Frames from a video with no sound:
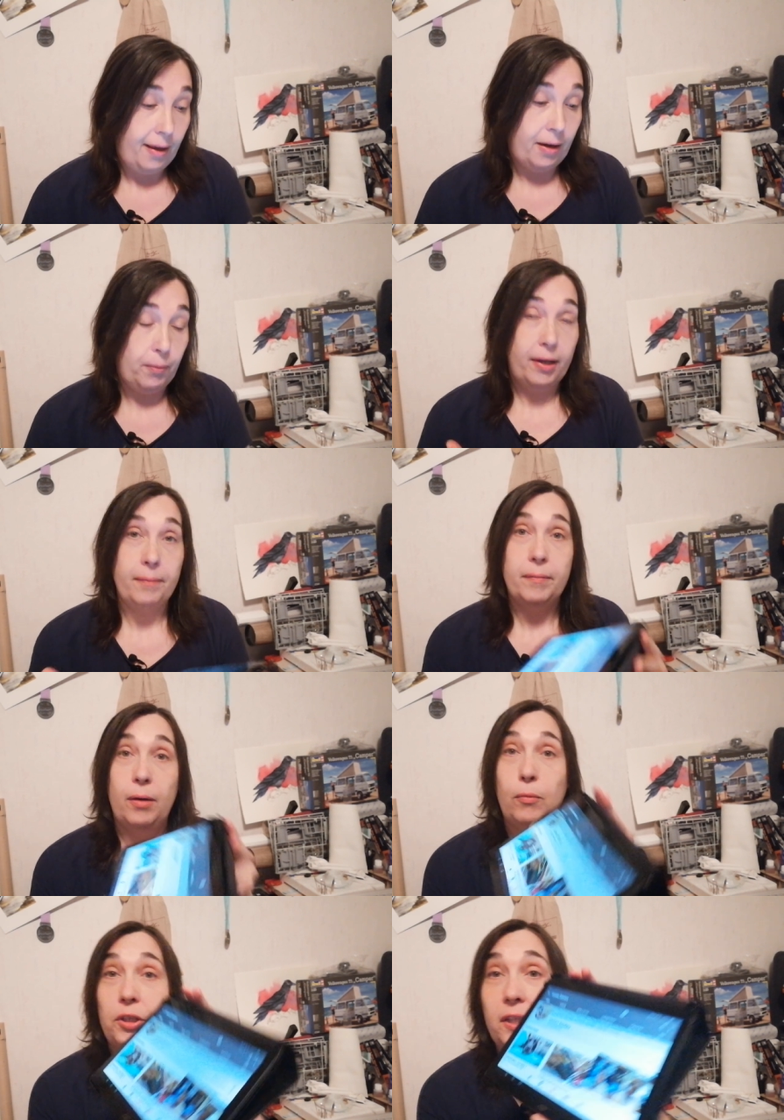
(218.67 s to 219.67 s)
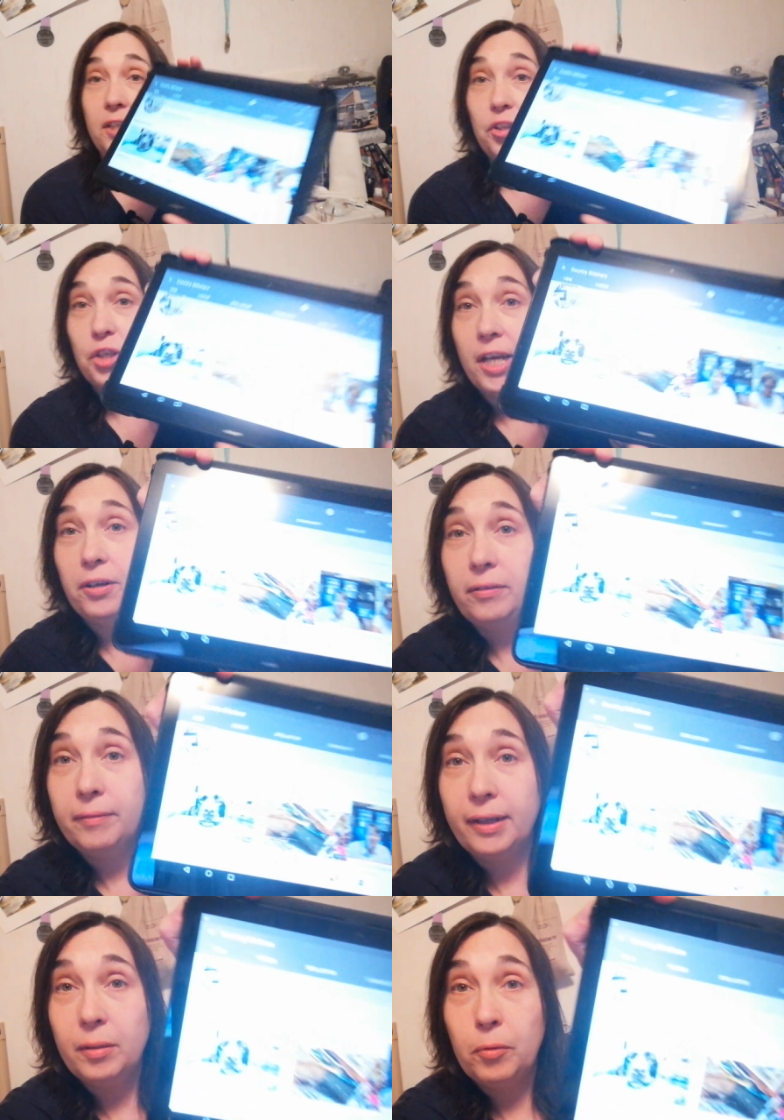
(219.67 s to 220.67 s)
Anyway, I'm watching this channel
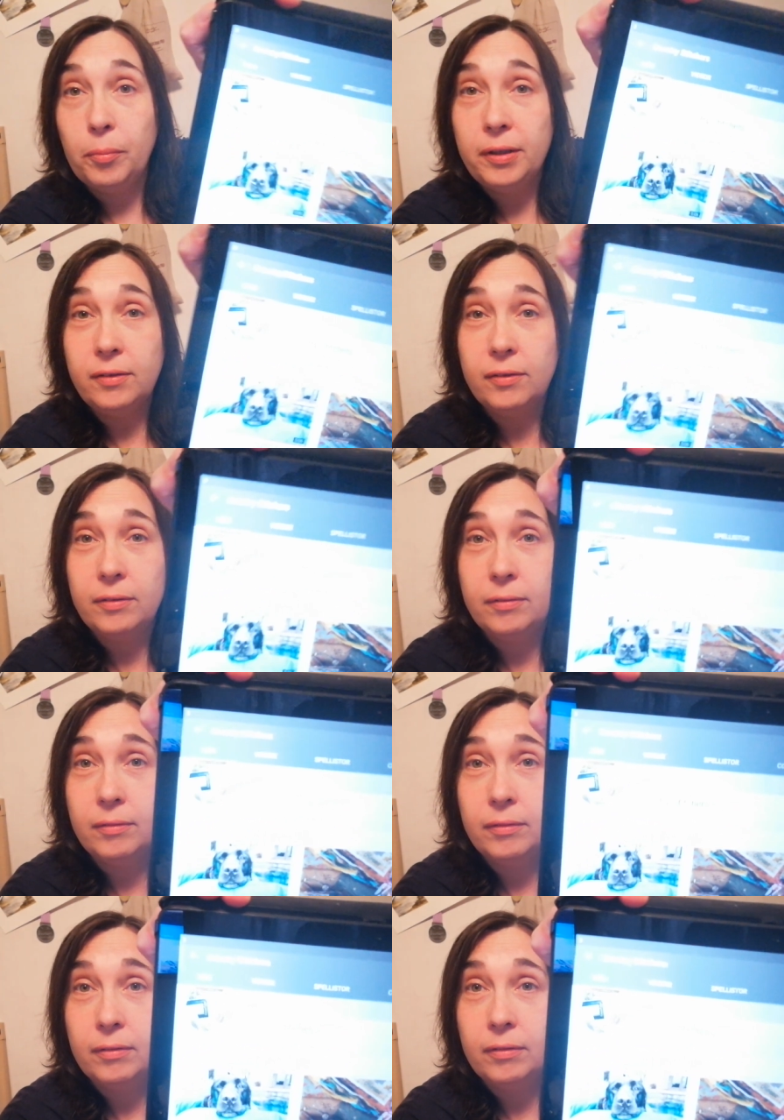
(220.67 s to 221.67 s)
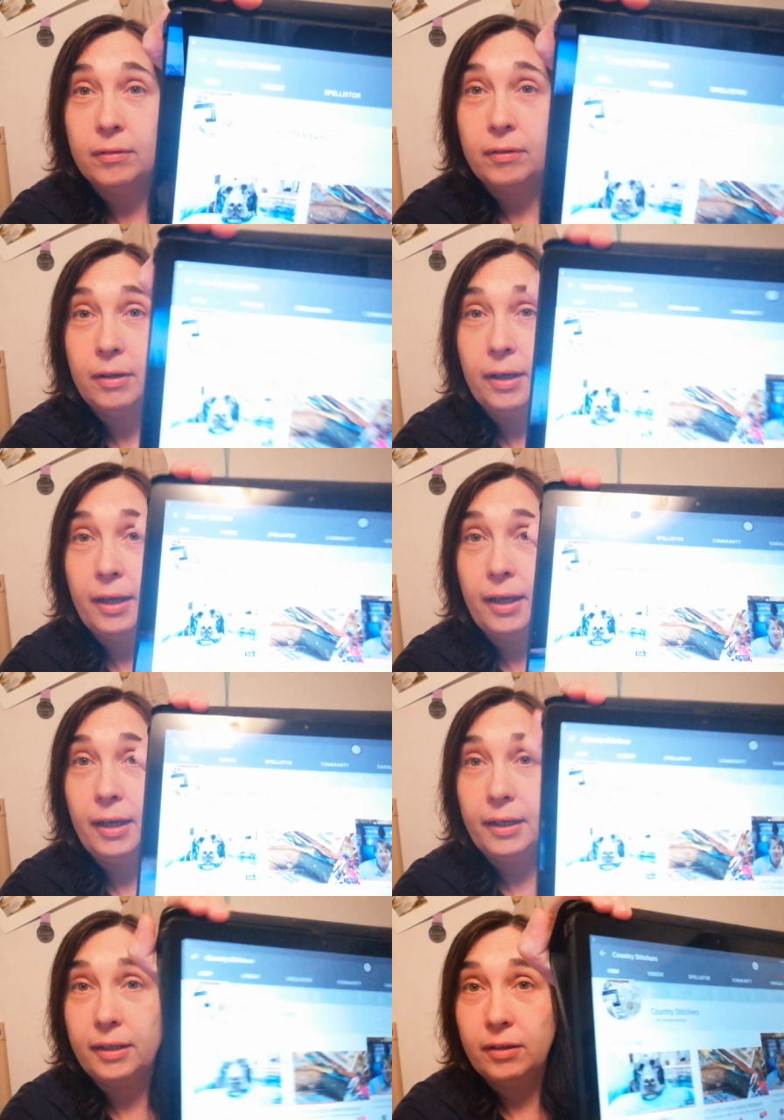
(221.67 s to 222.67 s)
at the moment,
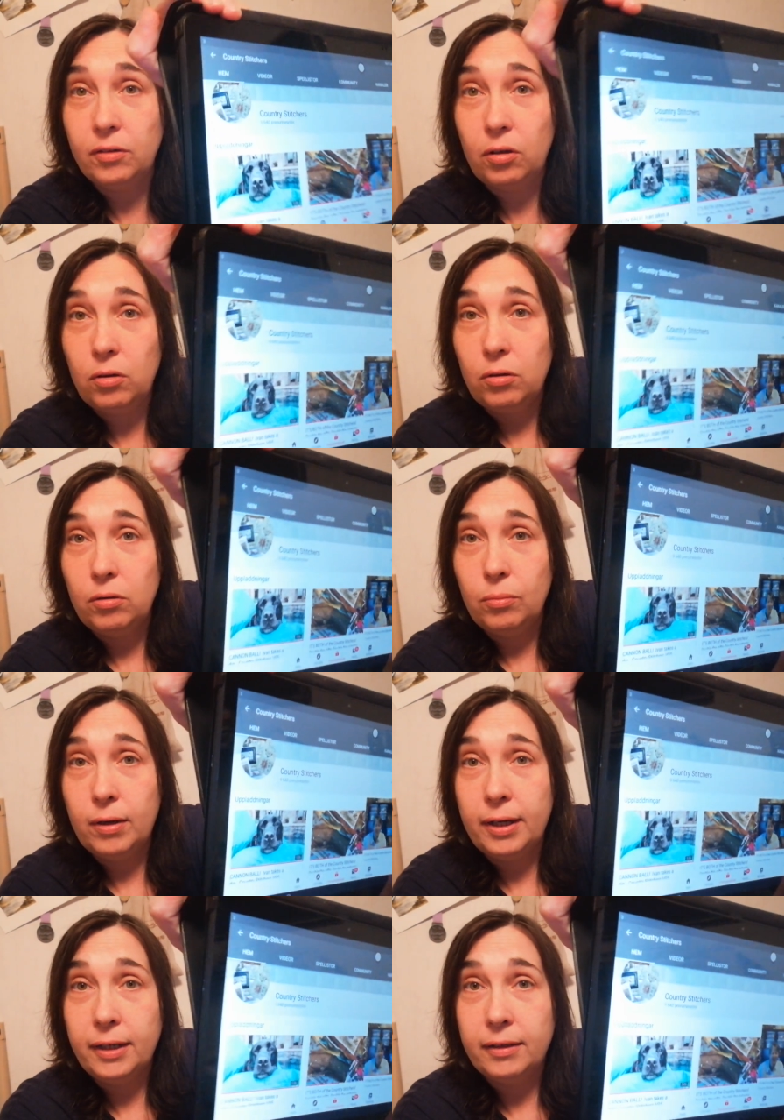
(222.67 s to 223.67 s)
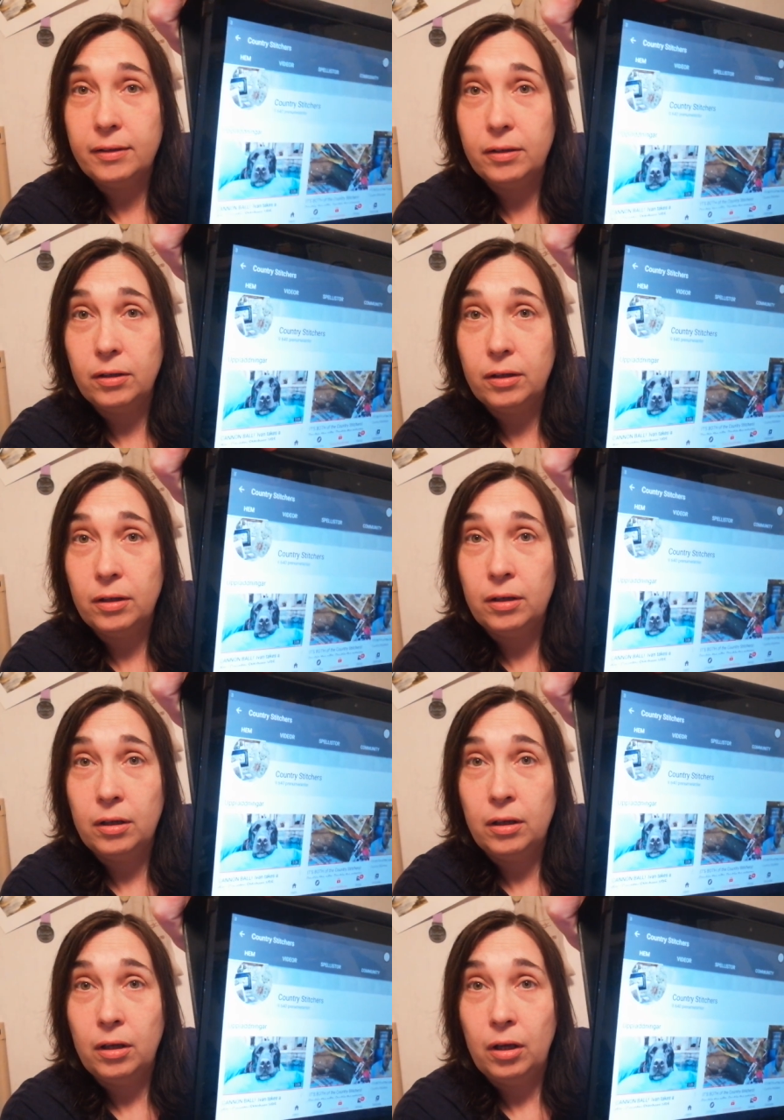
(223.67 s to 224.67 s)
and it's all white
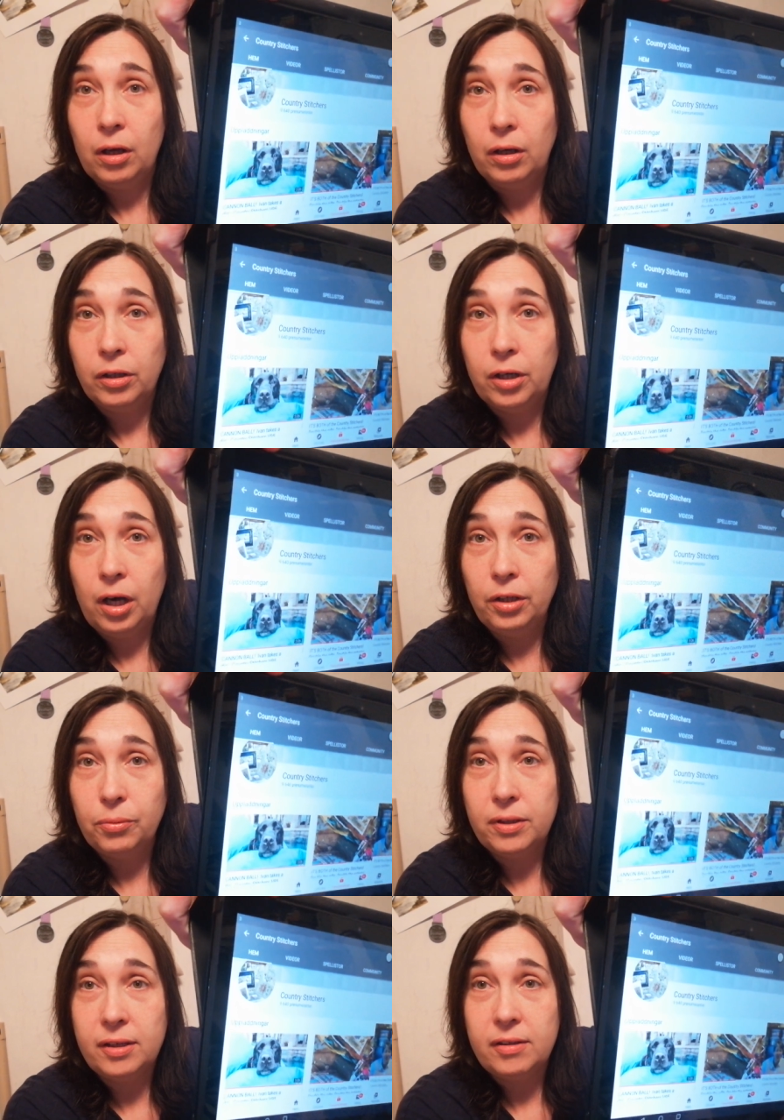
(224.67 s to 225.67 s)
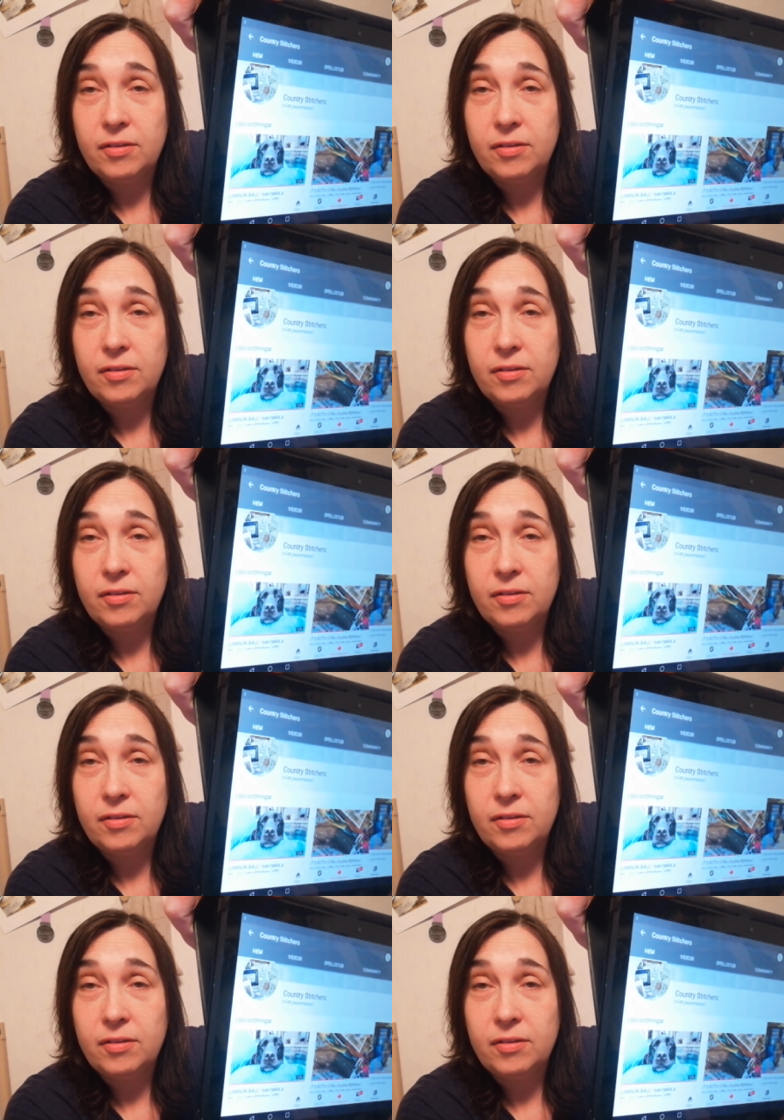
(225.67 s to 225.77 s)
country